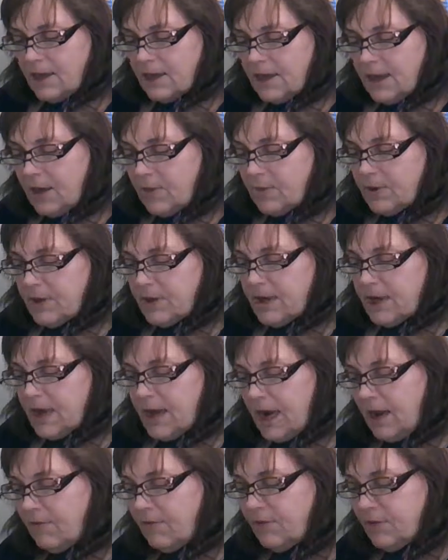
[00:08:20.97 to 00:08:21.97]
They would
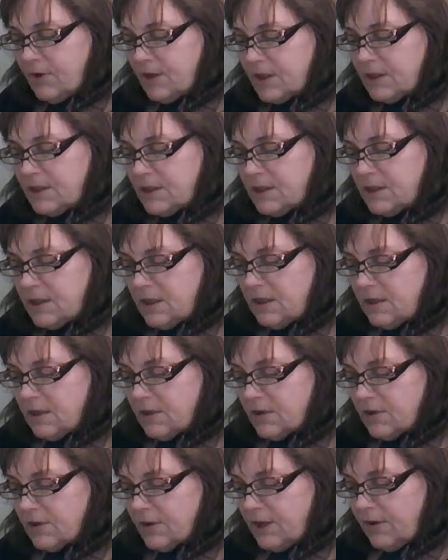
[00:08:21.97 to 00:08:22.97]
never
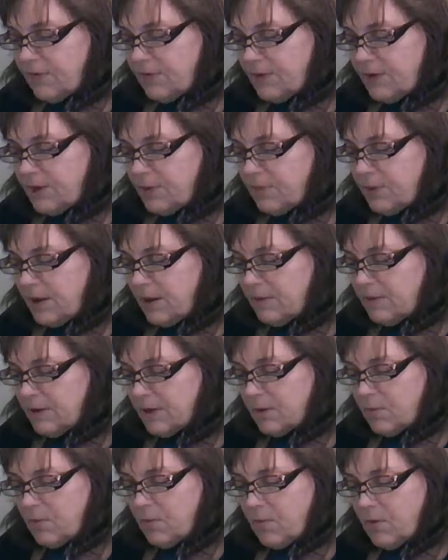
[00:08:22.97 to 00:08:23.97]
consider giving the
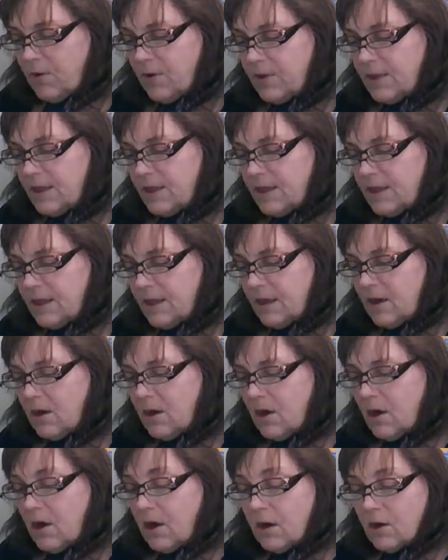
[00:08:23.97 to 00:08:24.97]
public more than the,
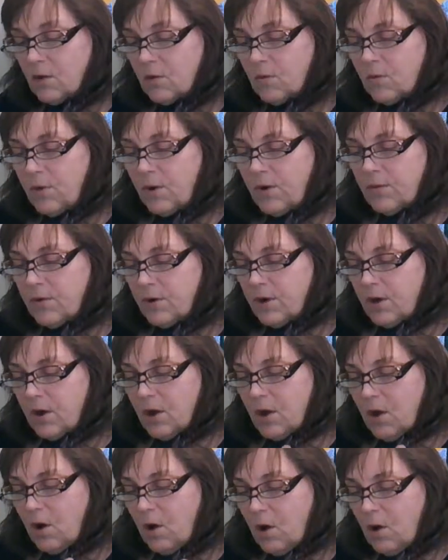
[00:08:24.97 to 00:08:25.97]
quote,
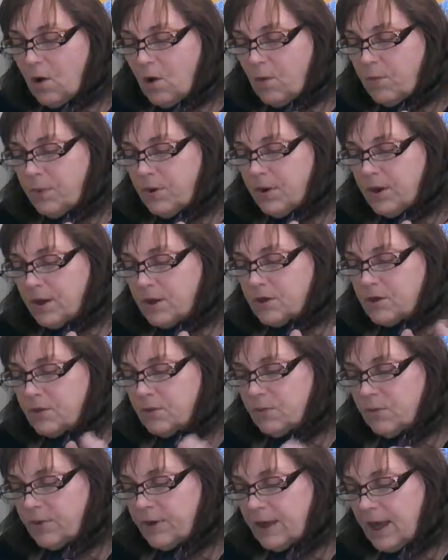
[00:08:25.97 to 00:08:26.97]
hope
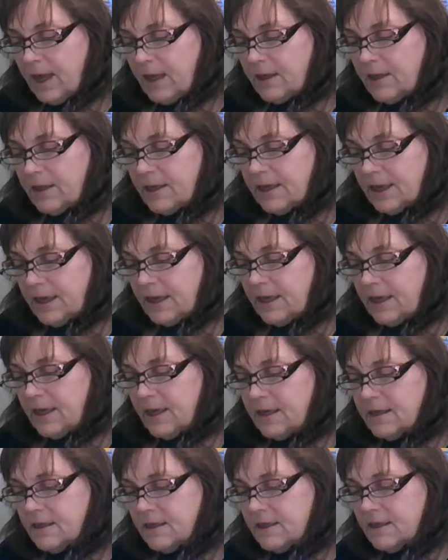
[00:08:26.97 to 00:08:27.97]
to reality,
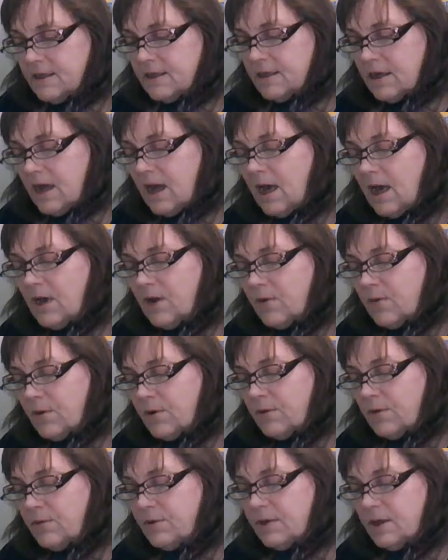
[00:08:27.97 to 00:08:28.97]

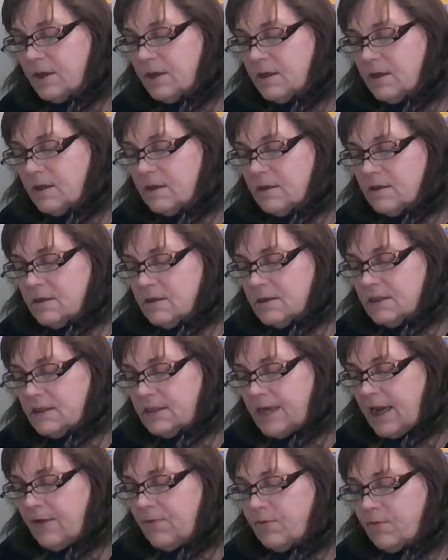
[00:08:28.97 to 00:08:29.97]
unquote,
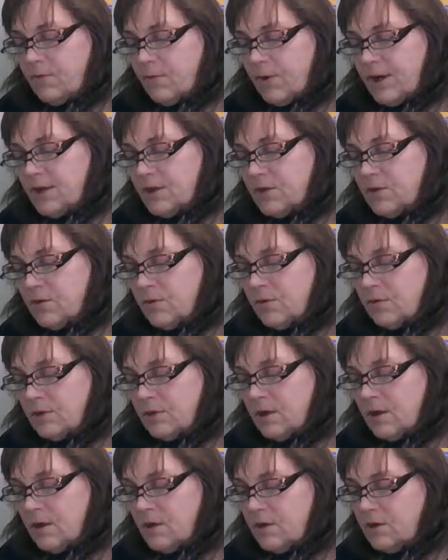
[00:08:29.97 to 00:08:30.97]
safe
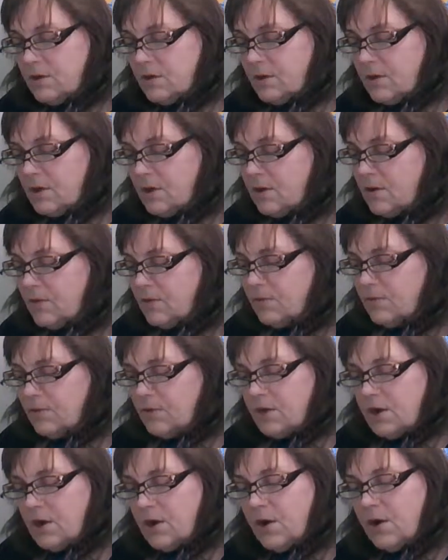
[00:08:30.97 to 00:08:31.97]
threshold. No,
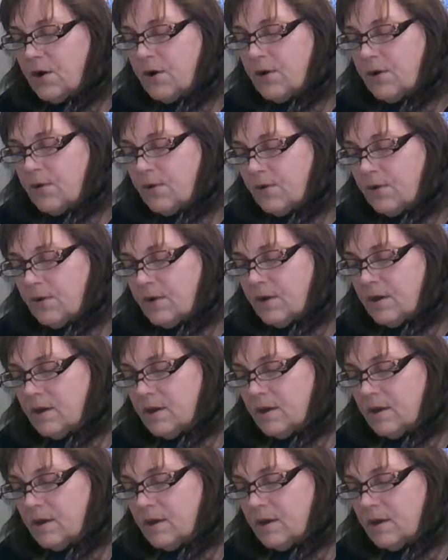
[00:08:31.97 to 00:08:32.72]
no.